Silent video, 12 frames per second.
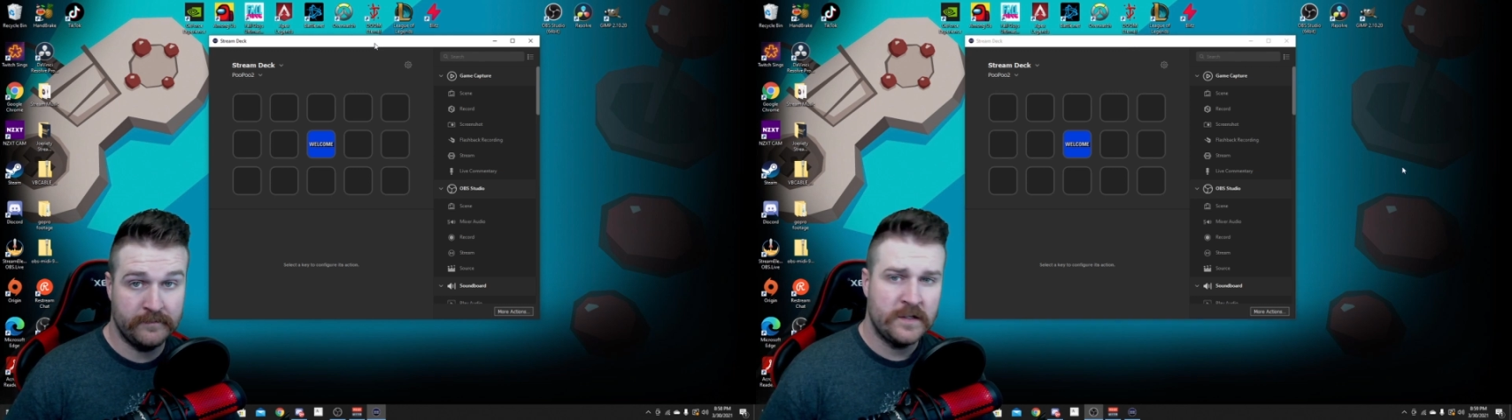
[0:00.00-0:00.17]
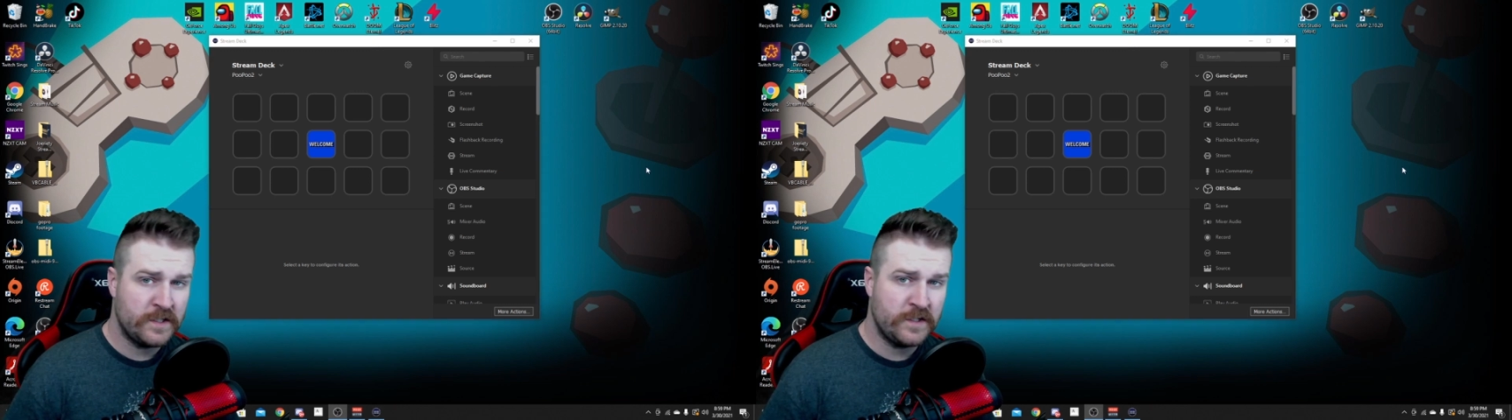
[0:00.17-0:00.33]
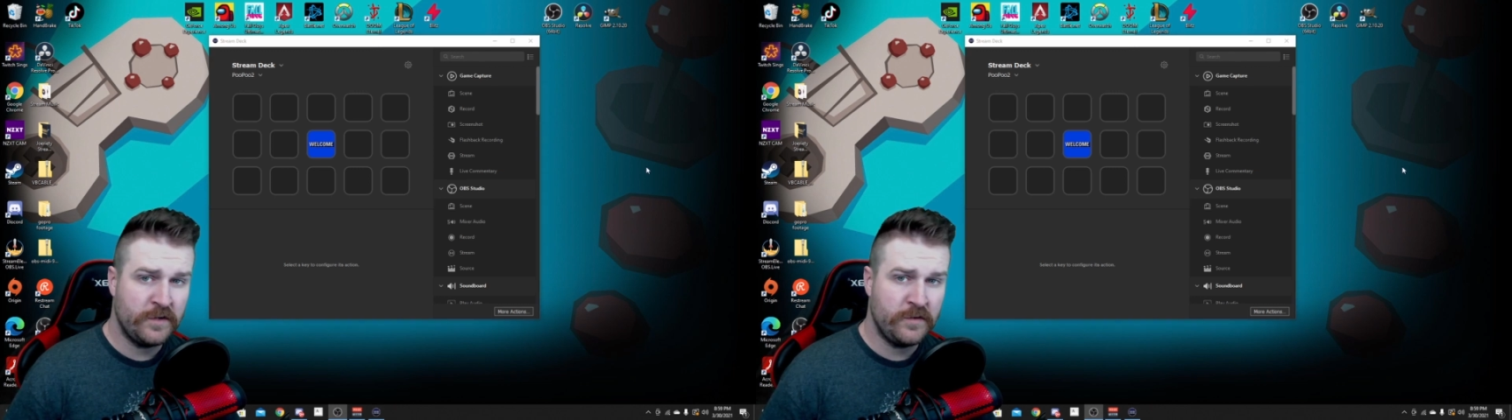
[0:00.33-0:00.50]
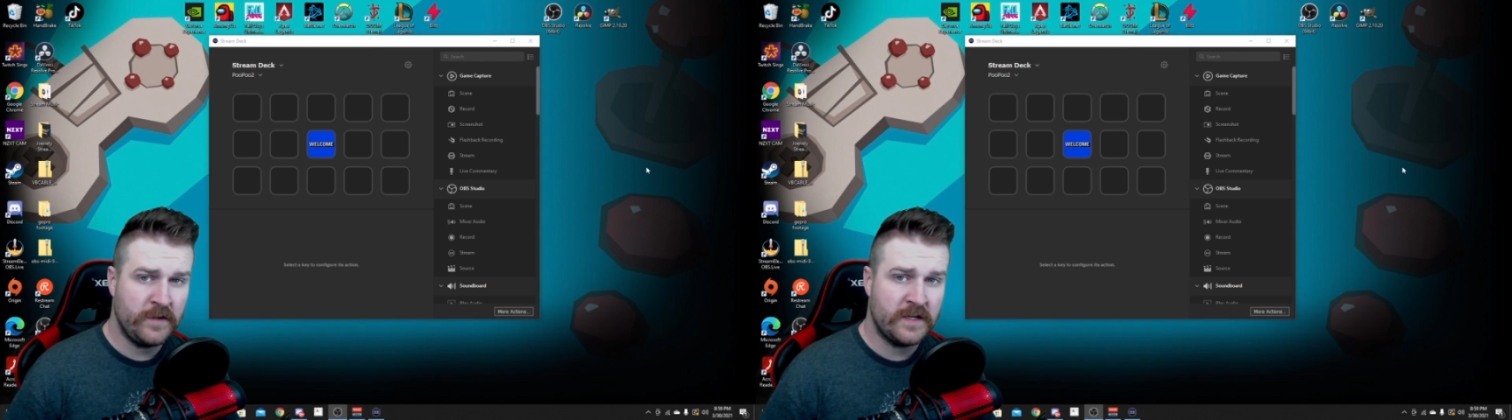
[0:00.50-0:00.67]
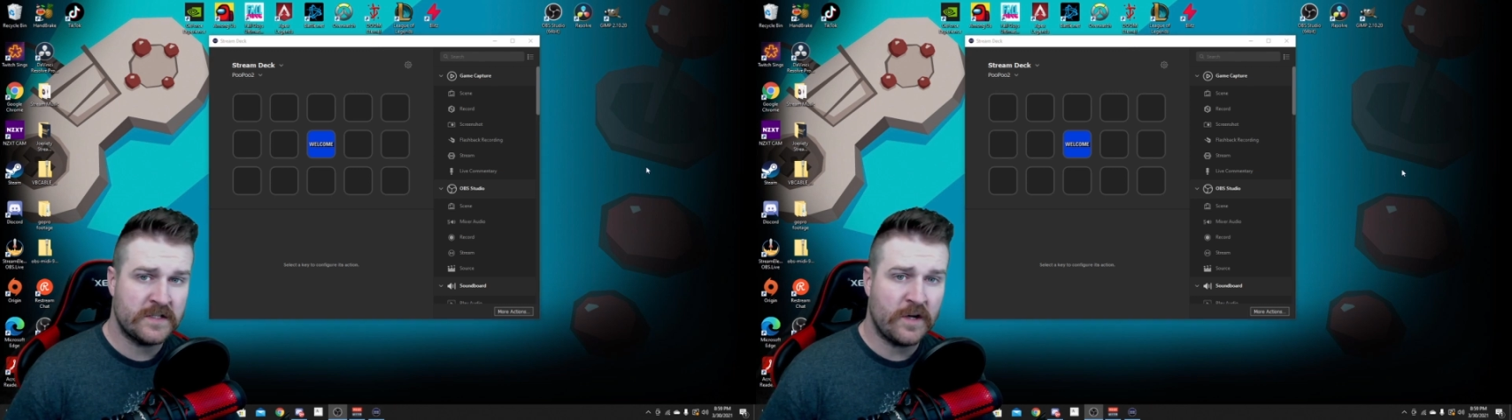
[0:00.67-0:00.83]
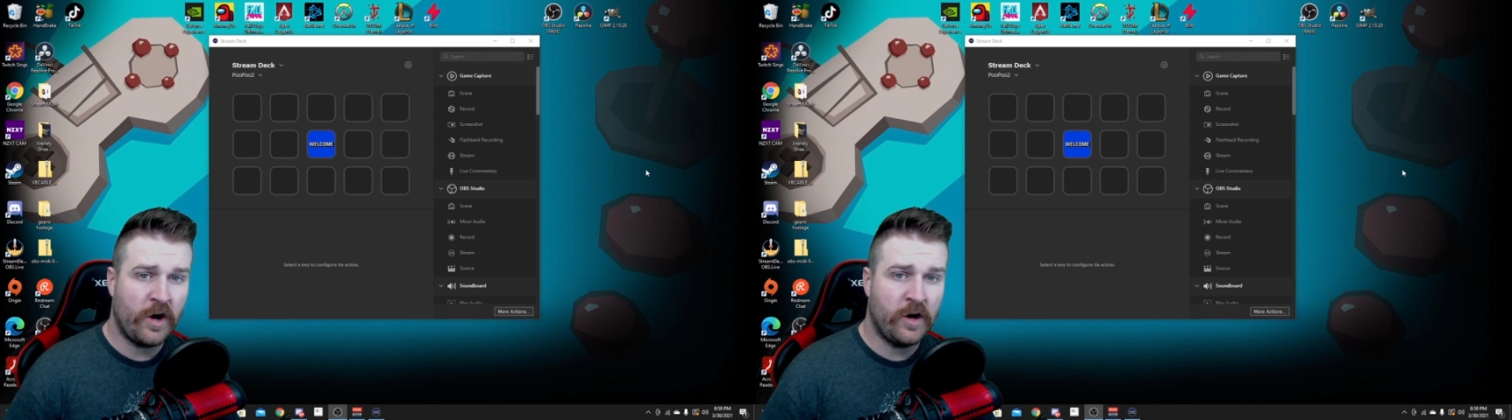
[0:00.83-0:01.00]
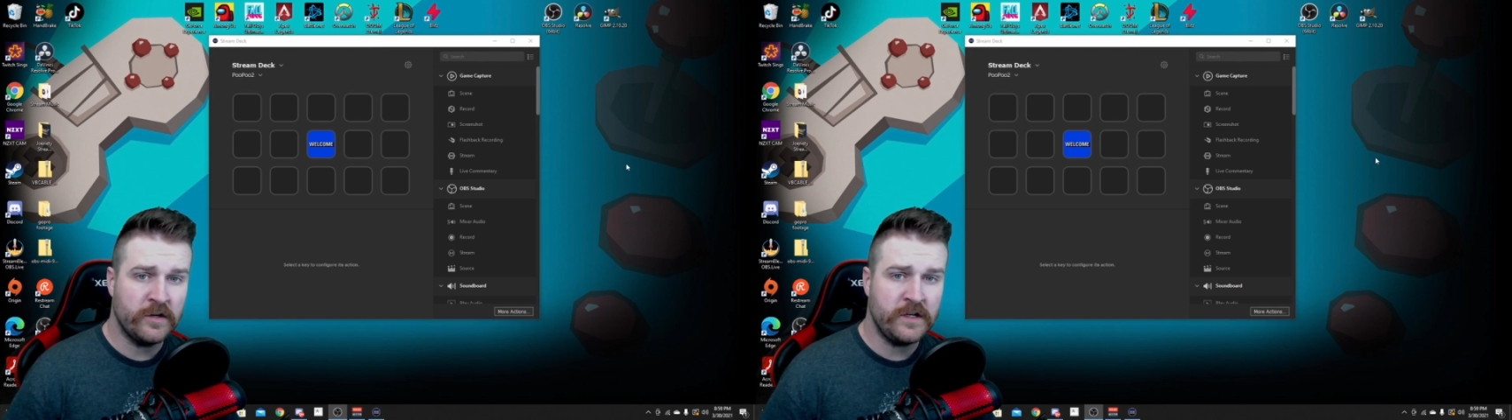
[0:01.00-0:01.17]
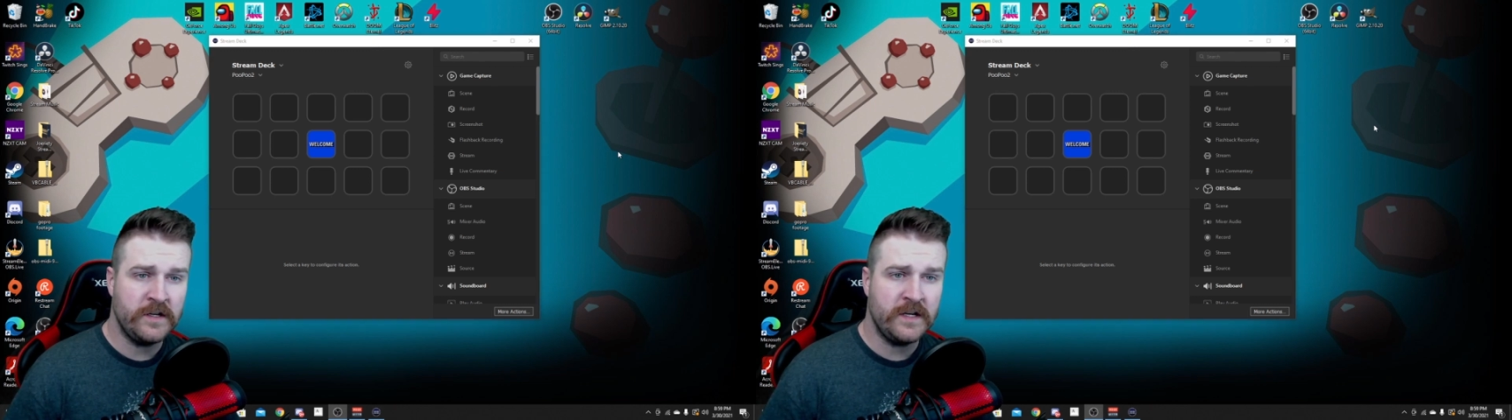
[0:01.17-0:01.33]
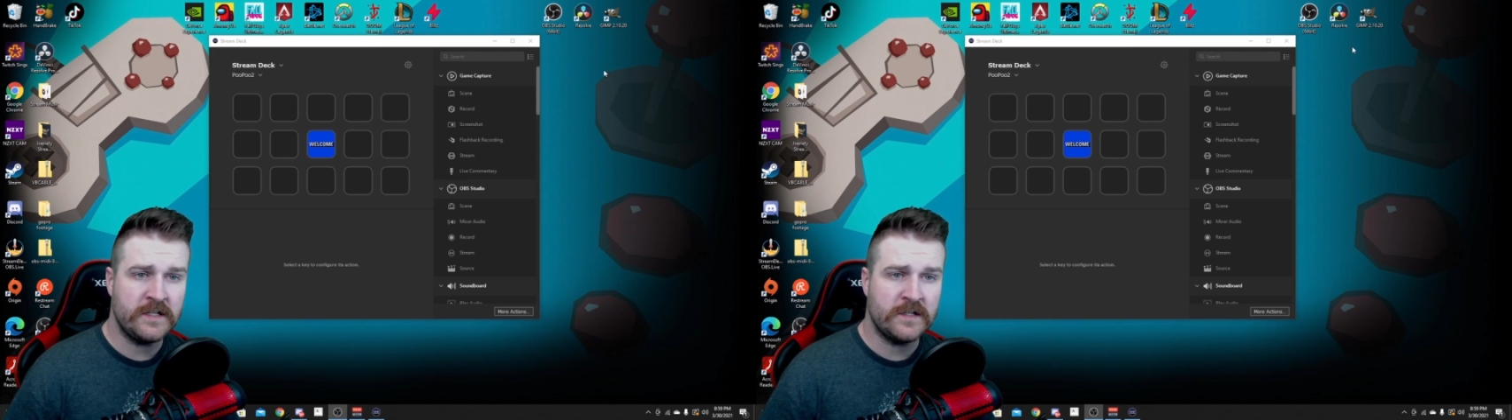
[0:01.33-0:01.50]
To do this, all you need